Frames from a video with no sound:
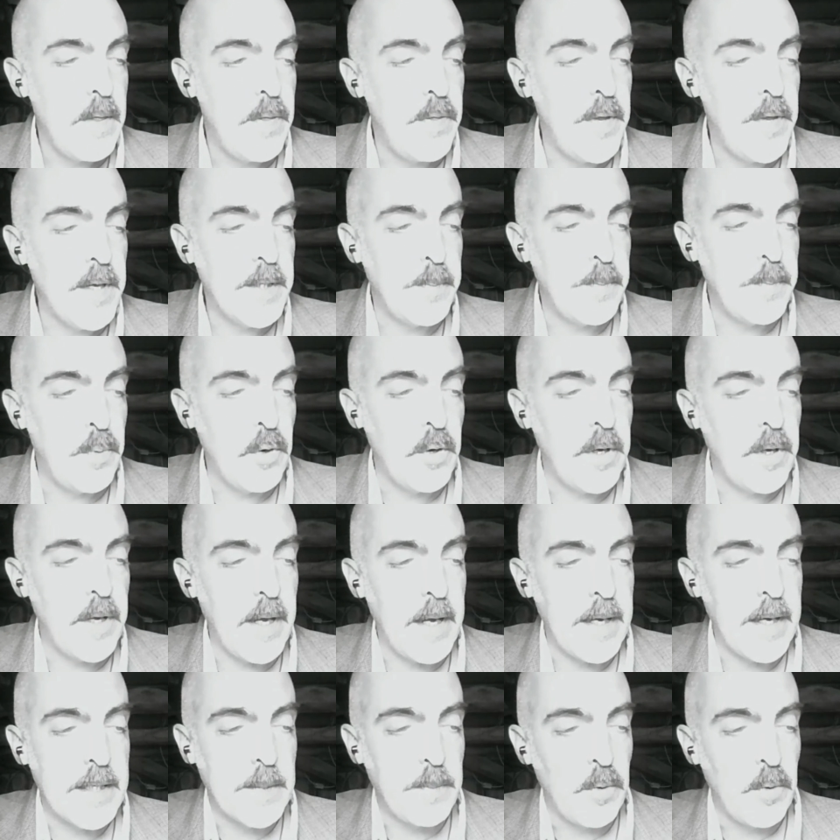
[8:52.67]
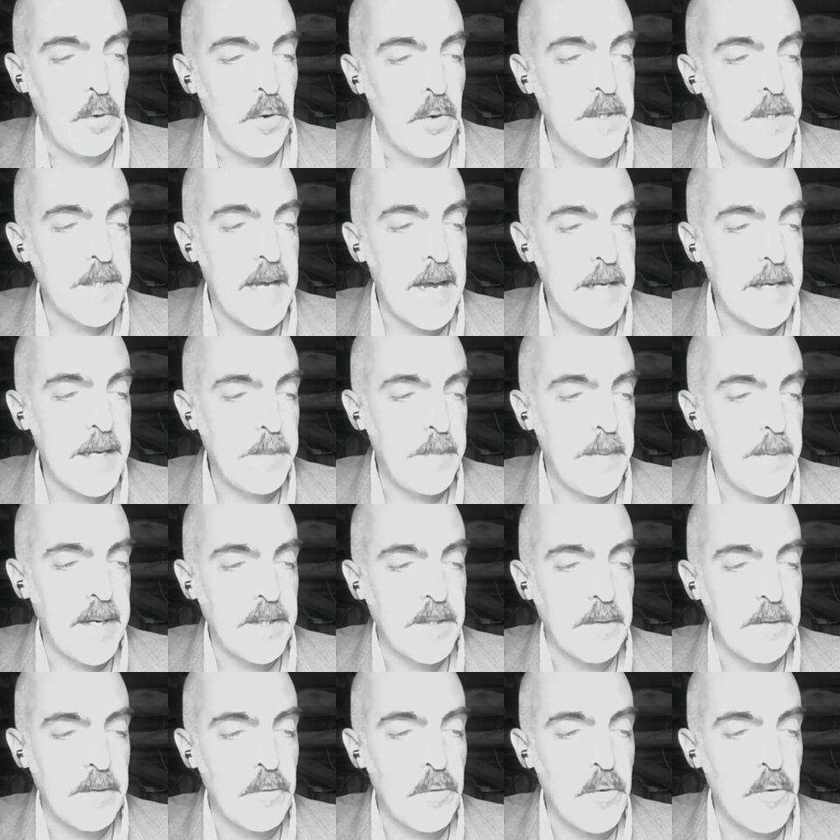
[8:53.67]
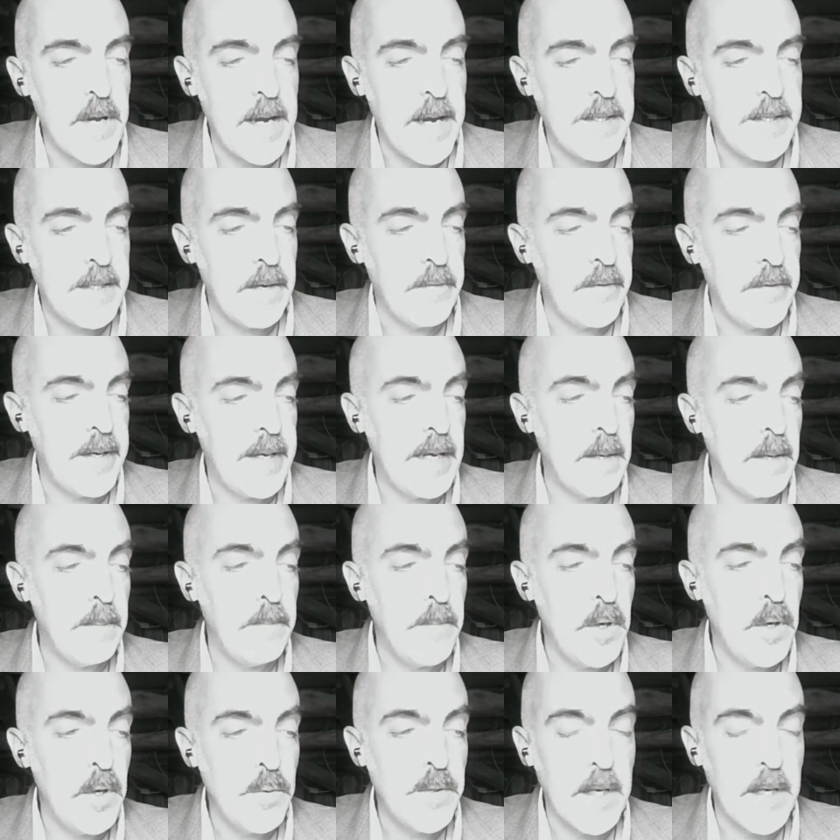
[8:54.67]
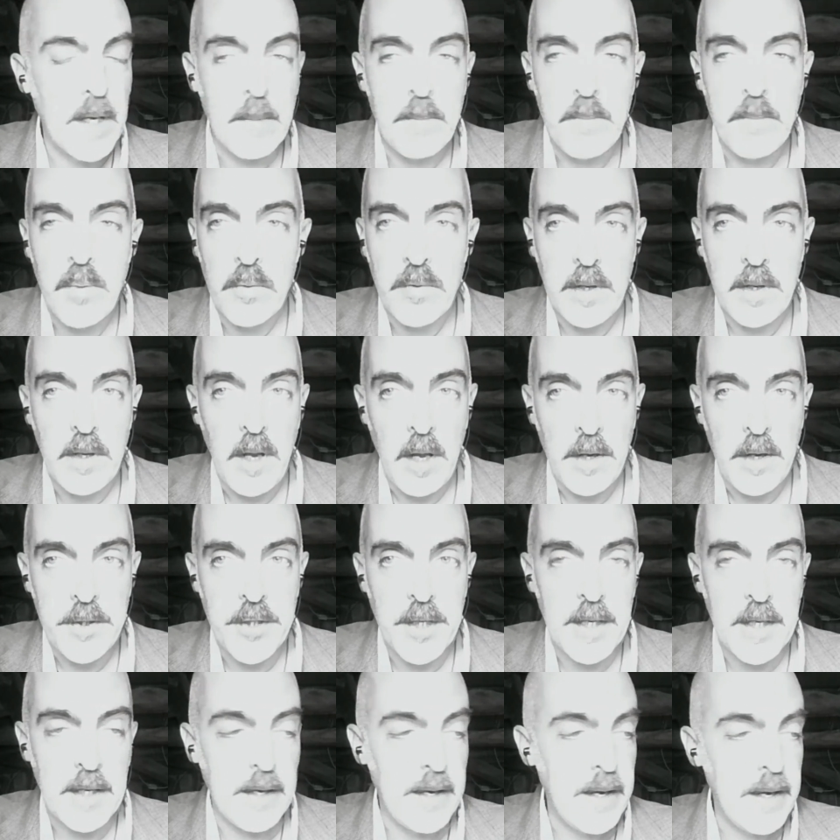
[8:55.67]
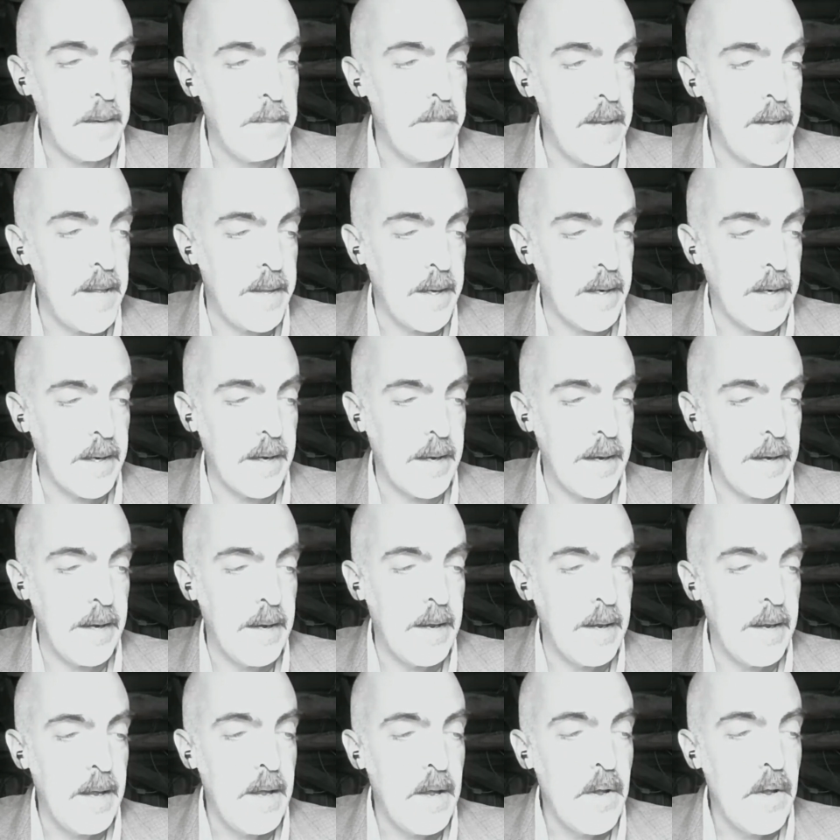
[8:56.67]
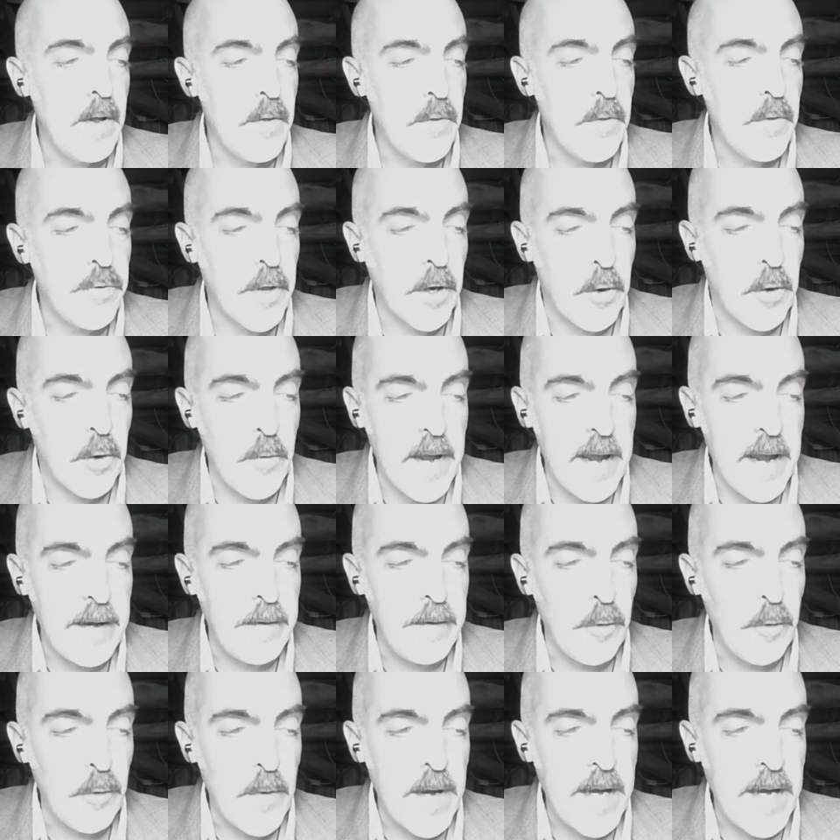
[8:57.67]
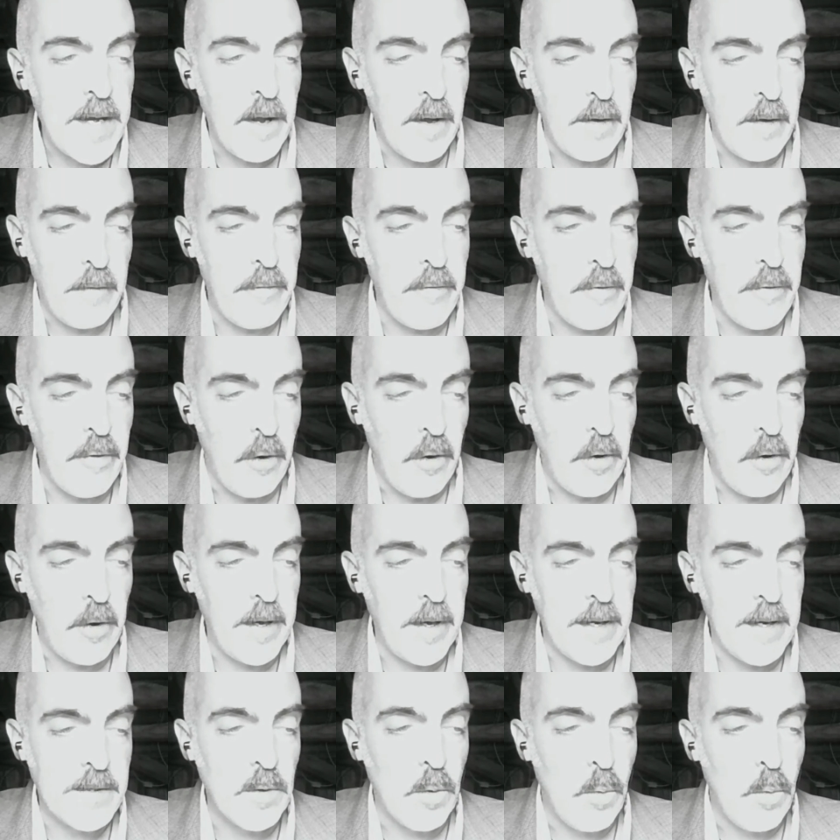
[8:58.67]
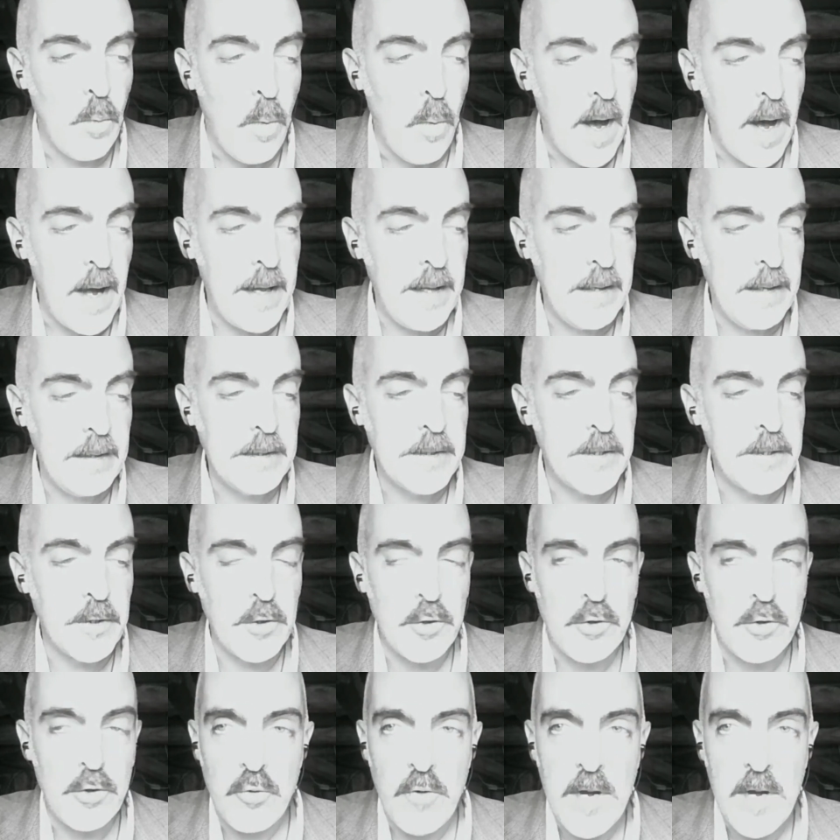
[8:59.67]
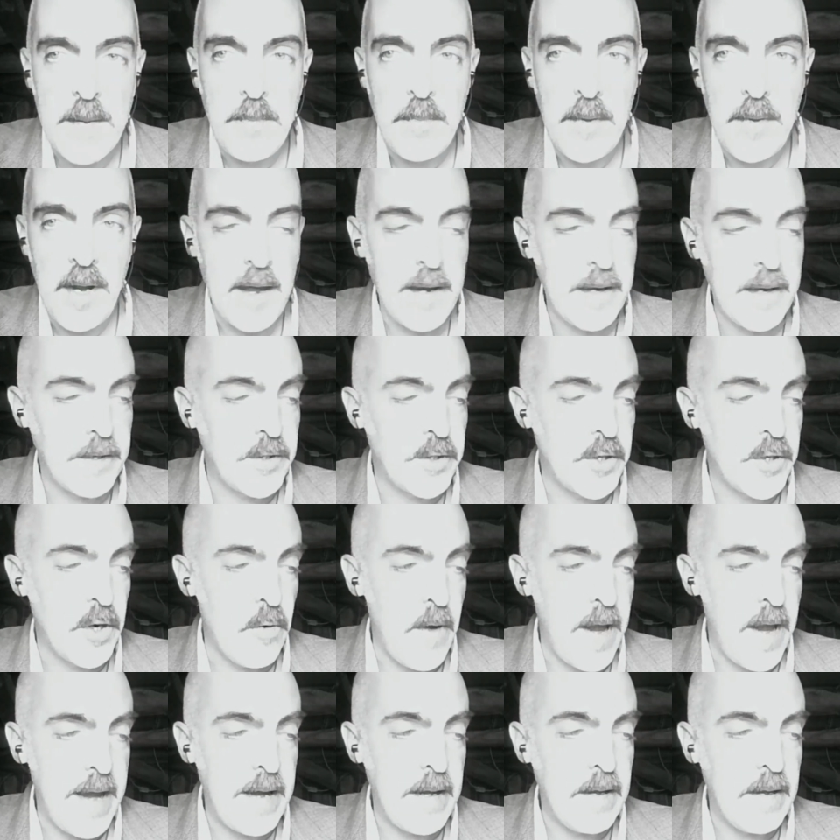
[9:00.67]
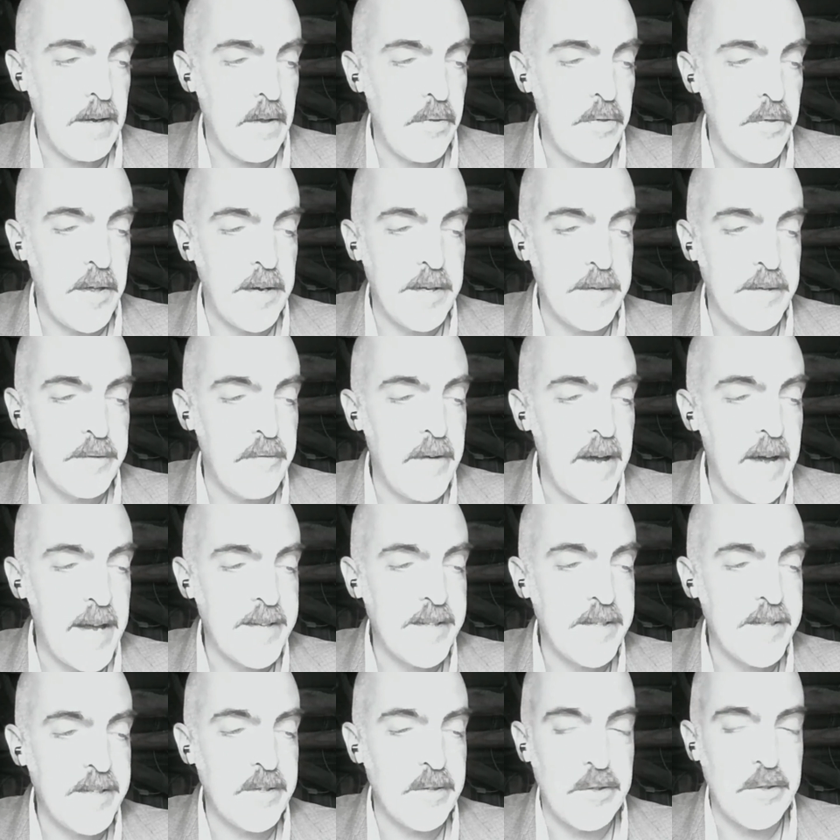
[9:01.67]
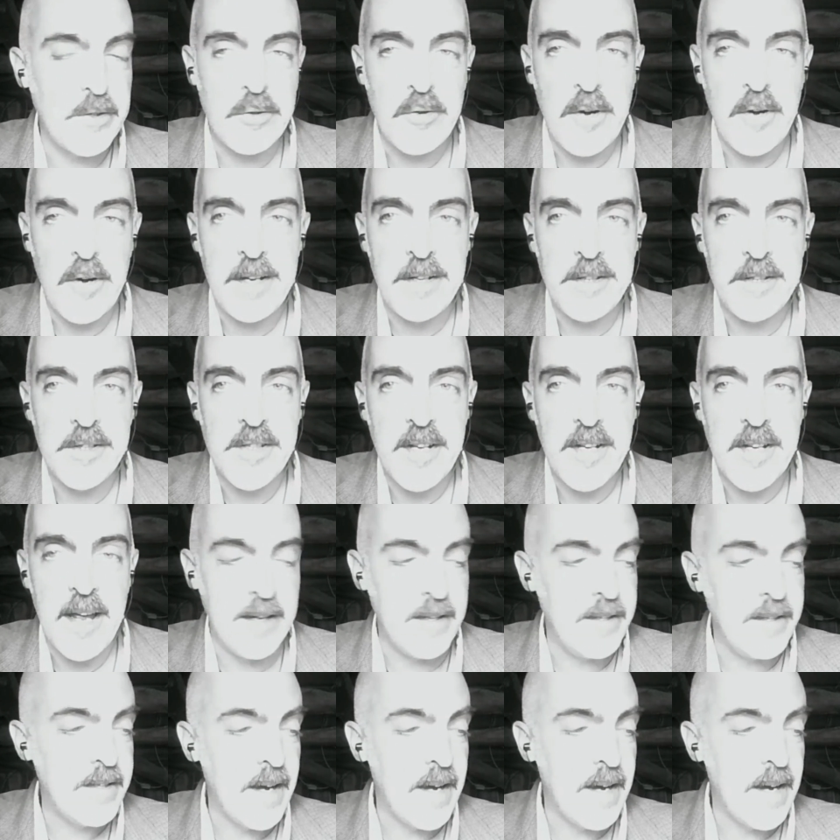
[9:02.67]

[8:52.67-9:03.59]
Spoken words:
This book explores aspects of creativity in music, both logically and mythically. The creative arena of thought is a wild, dreamlike terrain that is vast, strange, and